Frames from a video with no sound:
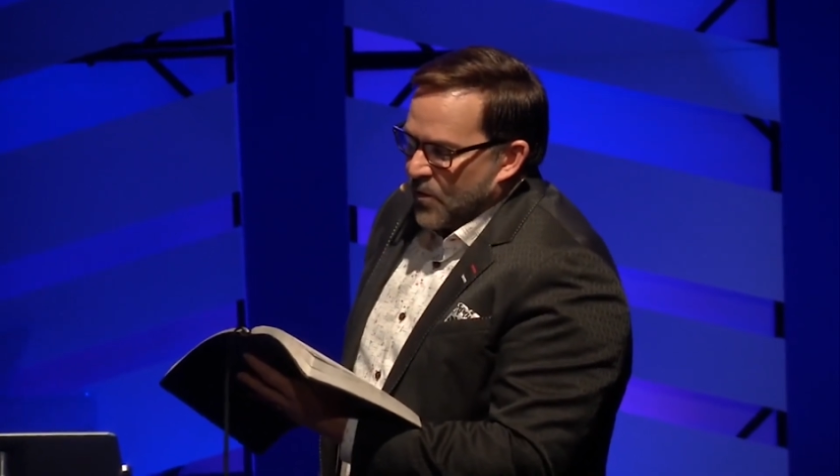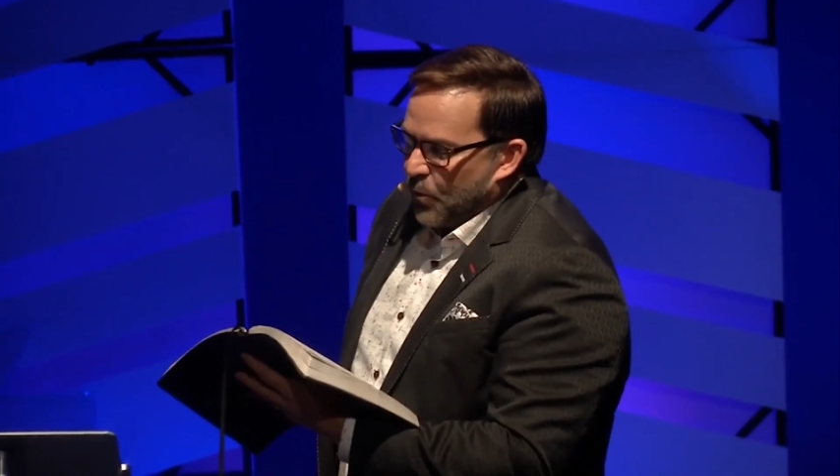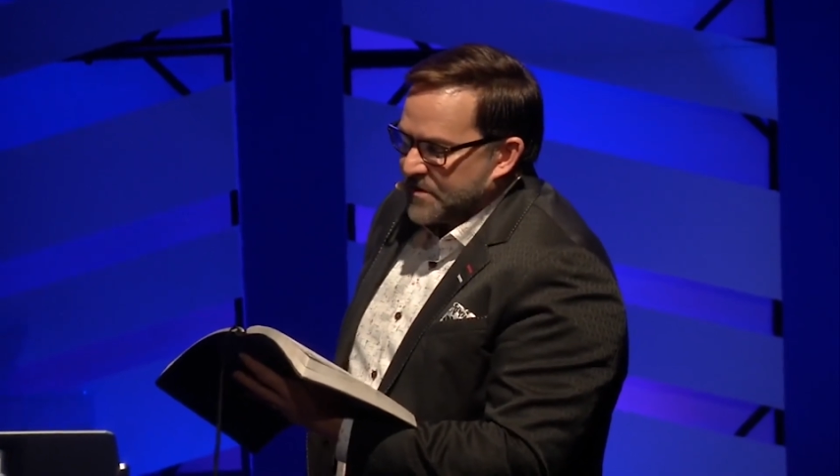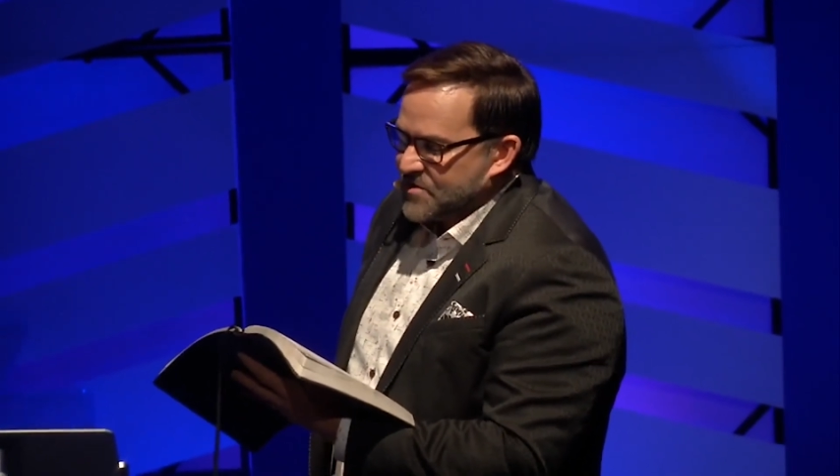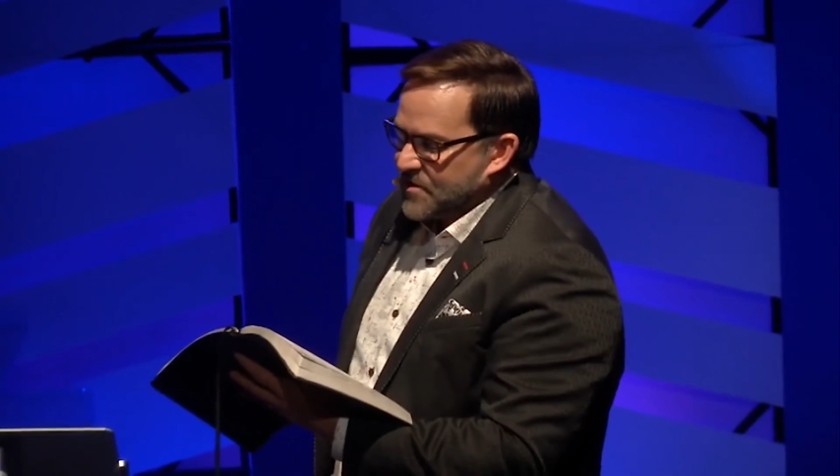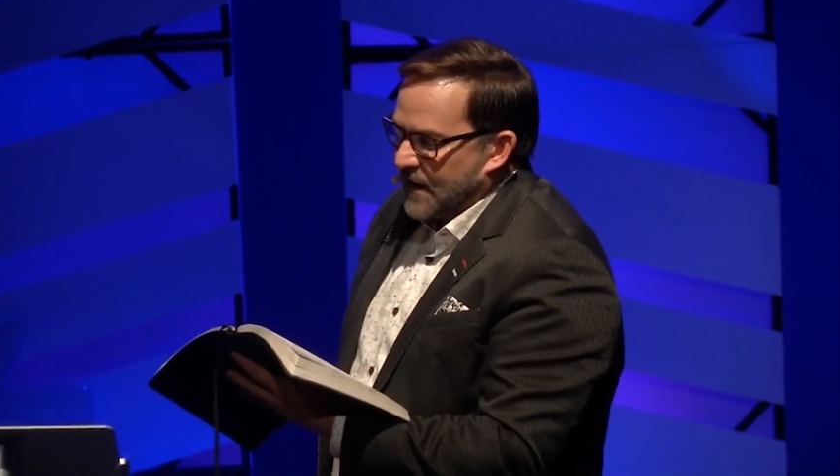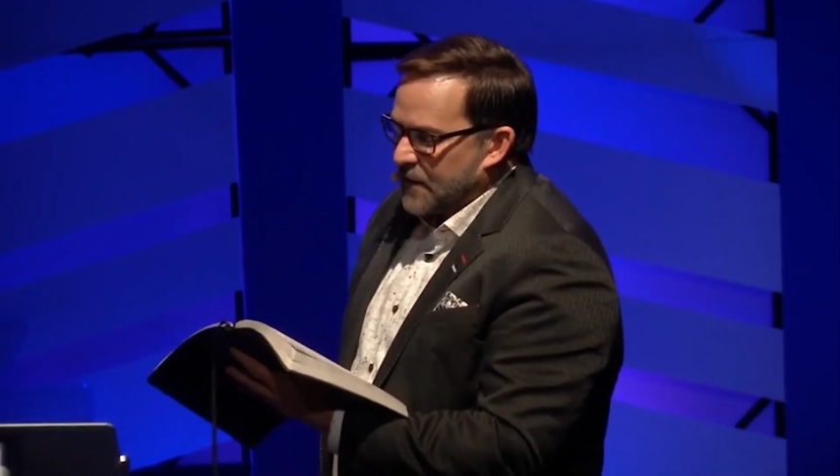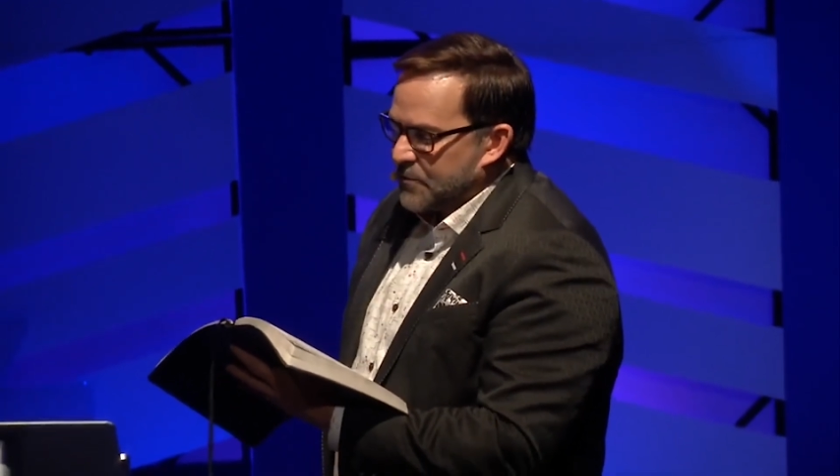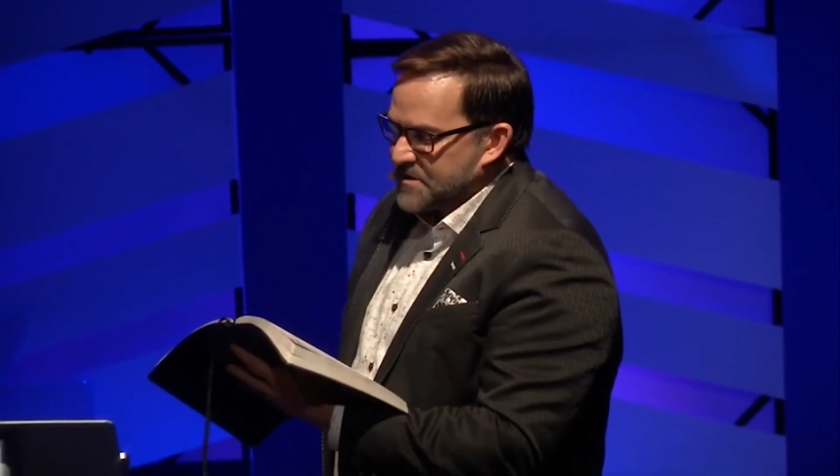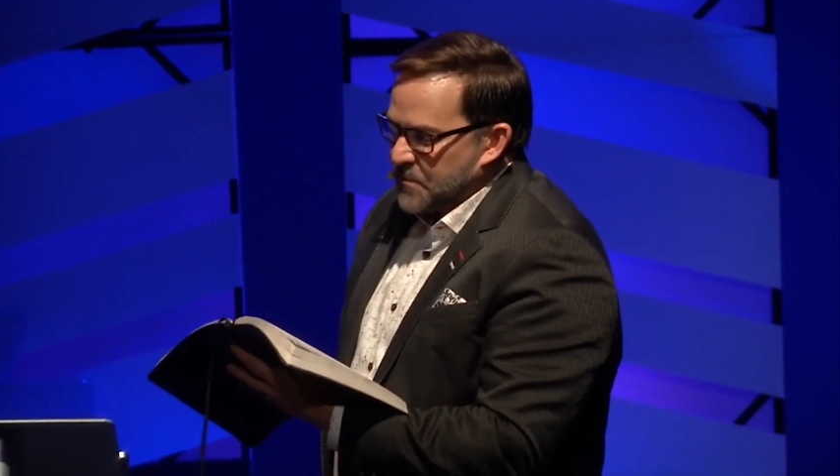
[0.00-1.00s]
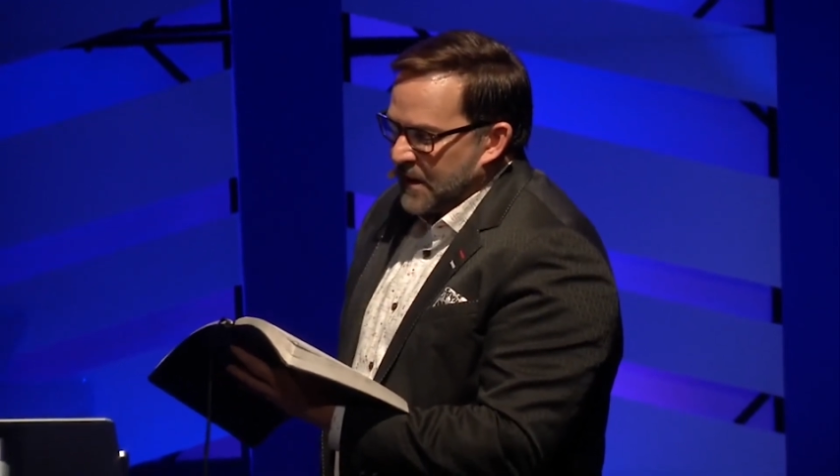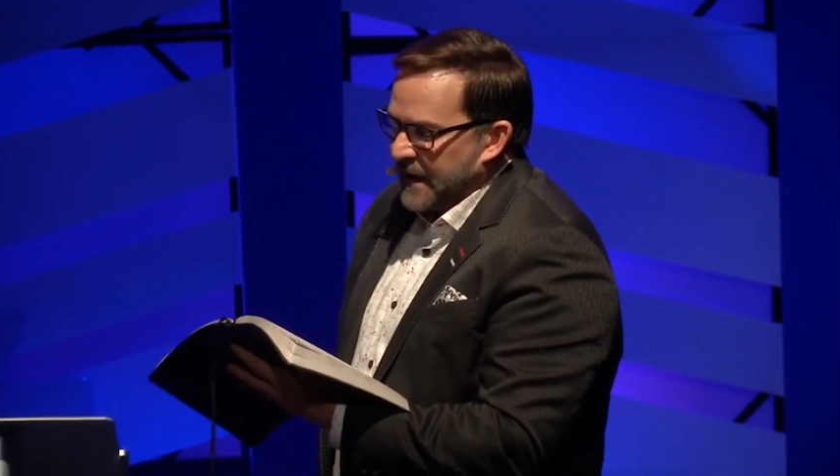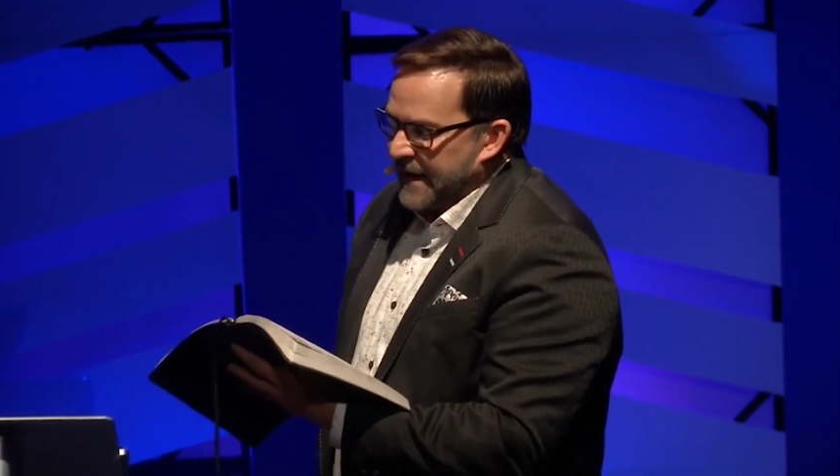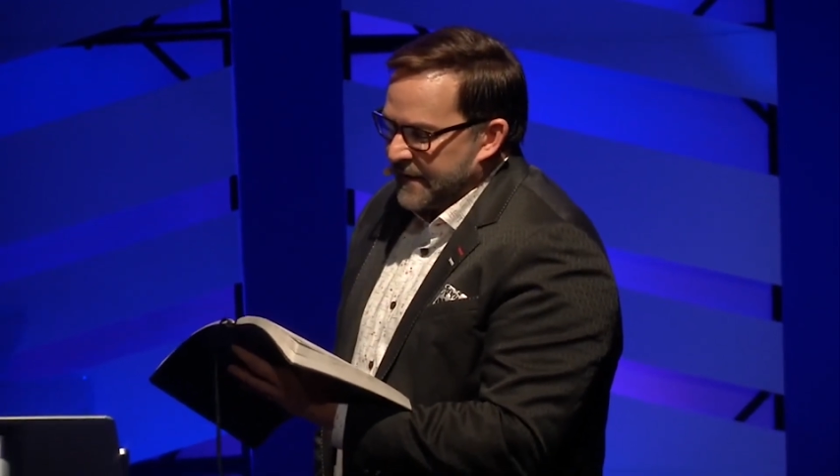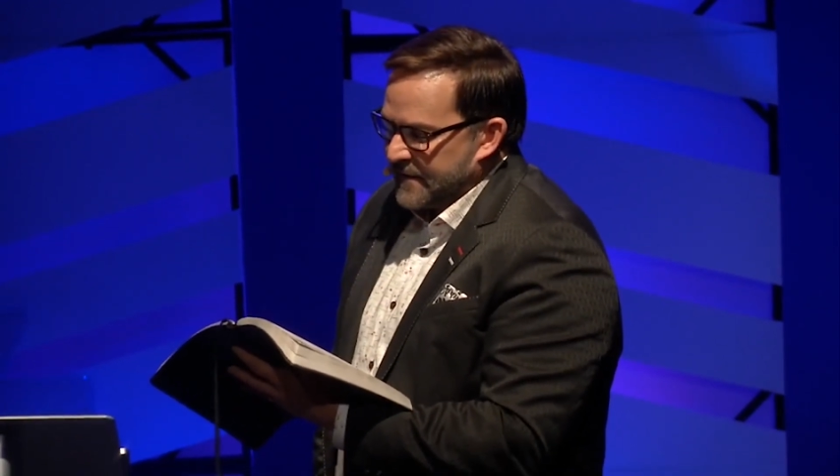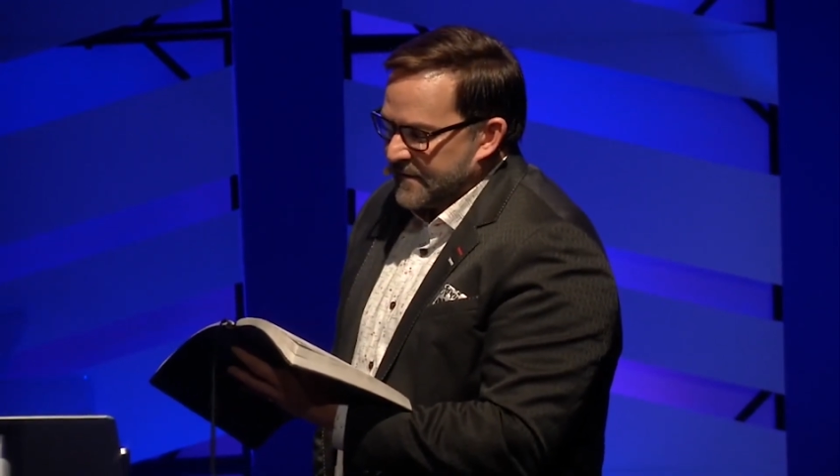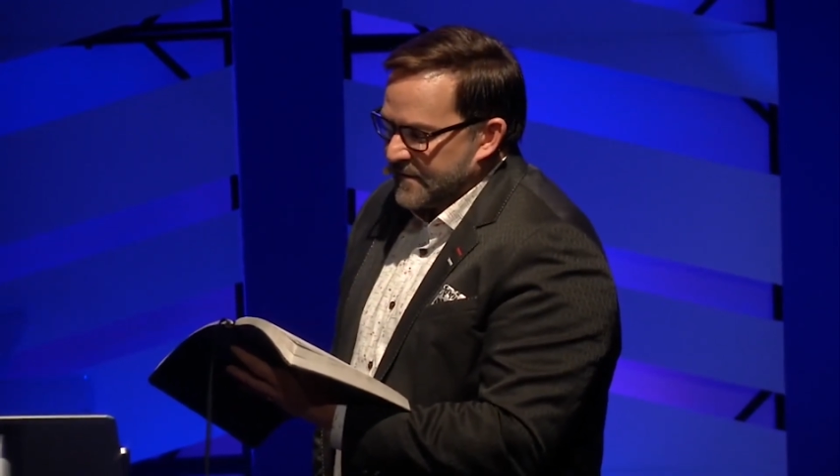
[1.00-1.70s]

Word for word: What sorrow is mine